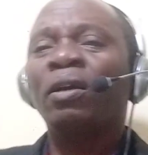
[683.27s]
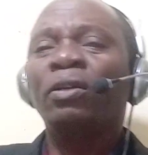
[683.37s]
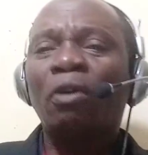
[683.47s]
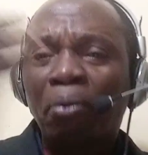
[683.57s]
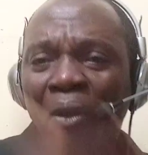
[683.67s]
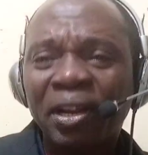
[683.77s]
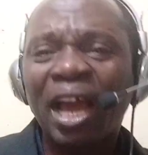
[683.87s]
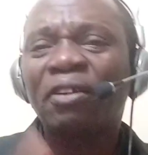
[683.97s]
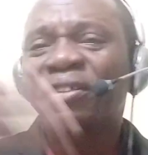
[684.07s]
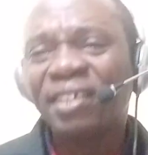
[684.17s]
Your brother,
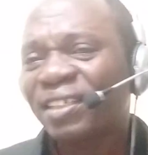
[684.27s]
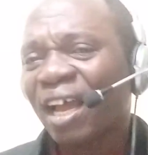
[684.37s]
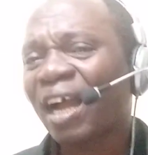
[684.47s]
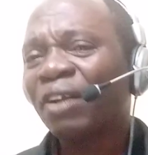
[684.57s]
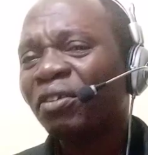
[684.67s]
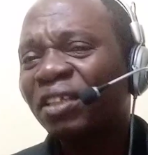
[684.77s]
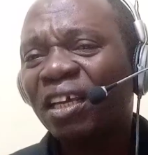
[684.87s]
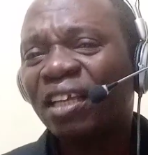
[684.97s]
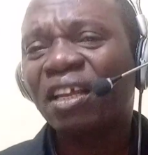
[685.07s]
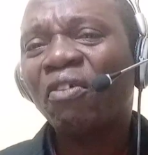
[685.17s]
your sister cannot
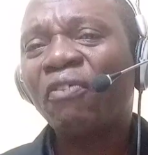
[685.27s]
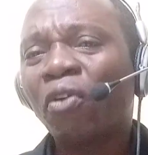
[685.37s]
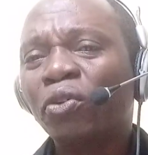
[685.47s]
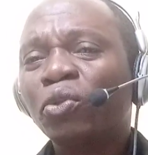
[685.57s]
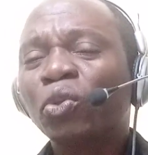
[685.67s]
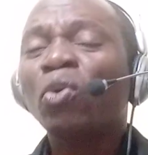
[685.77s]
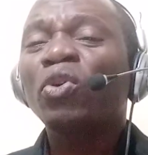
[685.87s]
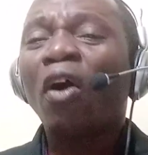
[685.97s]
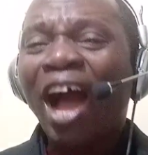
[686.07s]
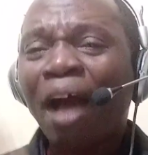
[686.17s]
take it away from you. So
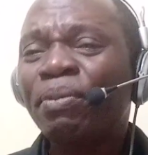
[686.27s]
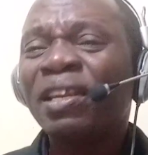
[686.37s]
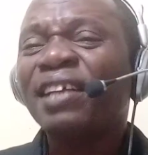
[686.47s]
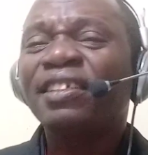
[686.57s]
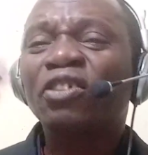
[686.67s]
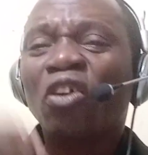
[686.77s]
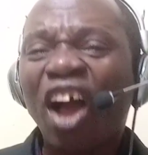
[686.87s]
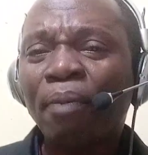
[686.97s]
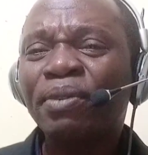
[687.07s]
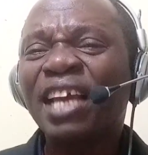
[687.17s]
your happiness is your
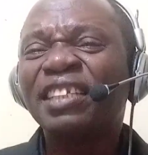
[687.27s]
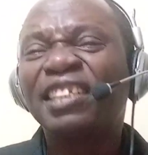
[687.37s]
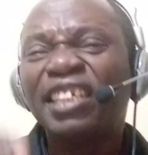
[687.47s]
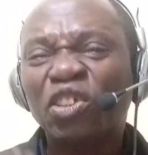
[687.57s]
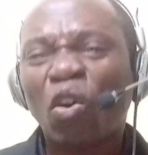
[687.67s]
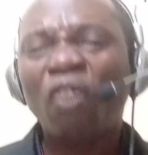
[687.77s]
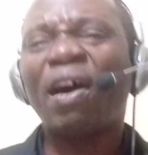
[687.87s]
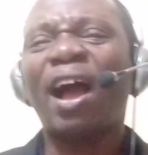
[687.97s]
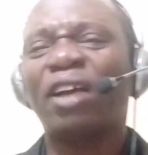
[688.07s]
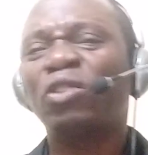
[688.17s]
happiness.
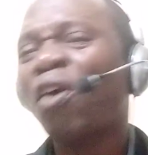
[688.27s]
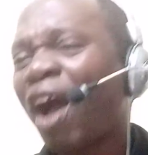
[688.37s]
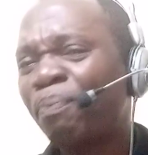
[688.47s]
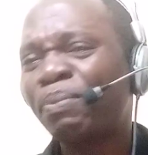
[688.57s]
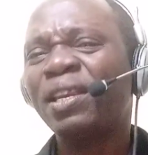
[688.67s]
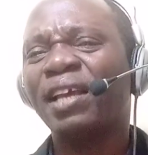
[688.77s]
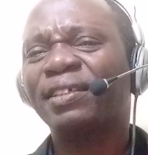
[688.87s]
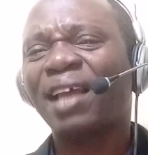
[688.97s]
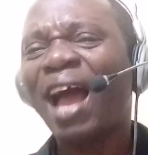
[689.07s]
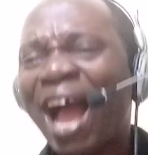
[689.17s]
Discover your
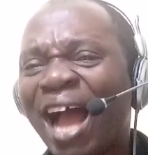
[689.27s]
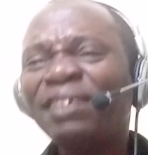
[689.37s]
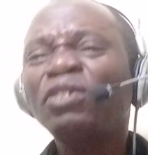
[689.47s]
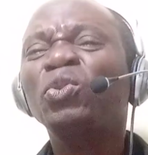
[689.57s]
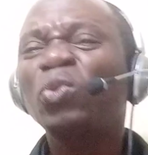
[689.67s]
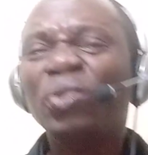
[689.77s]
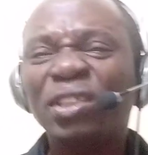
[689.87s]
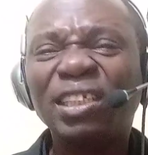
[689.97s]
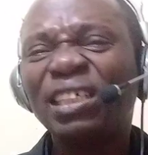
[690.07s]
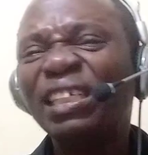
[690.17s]
happiness and use
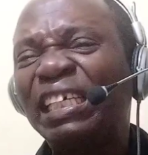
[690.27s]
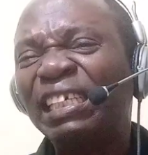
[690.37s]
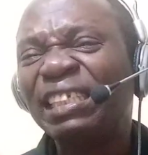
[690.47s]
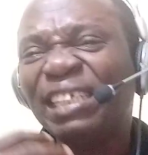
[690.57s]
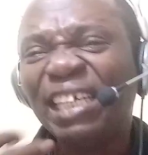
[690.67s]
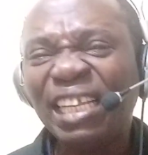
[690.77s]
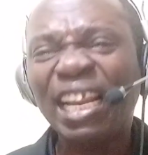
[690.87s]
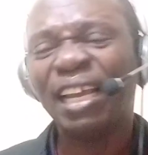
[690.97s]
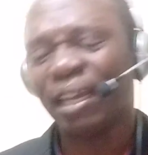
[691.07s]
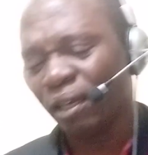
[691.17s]
it
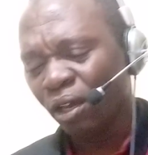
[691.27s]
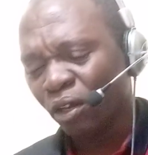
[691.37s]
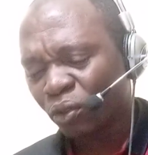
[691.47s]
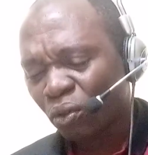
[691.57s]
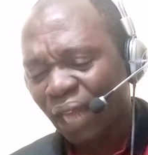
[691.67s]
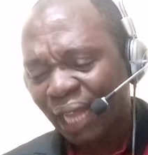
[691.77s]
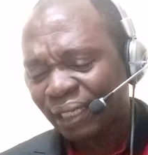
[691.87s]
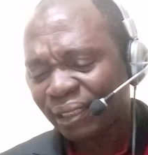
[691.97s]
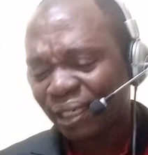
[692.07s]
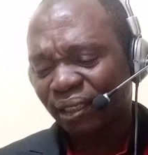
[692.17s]
easily. So that
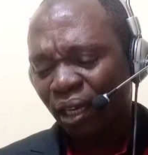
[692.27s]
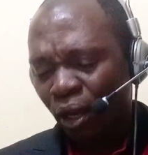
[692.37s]
is it.